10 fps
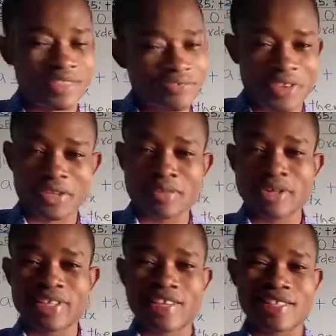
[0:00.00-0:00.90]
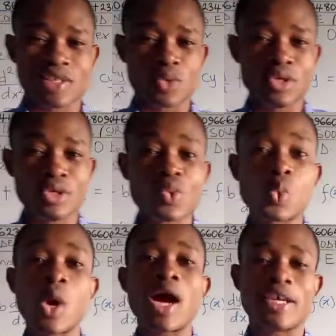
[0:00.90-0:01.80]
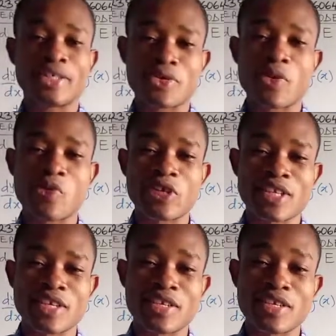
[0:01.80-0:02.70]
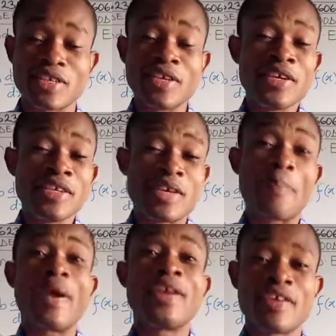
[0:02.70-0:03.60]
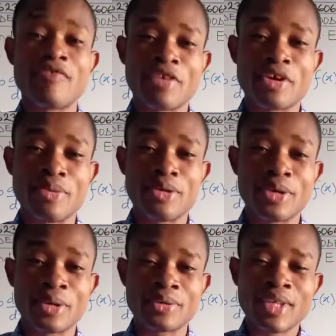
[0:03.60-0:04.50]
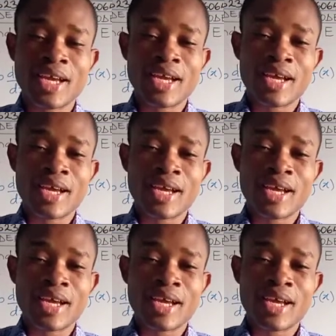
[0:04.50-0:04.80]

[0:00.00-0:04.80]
because in most cases we use y to represent a dependent variable, you know,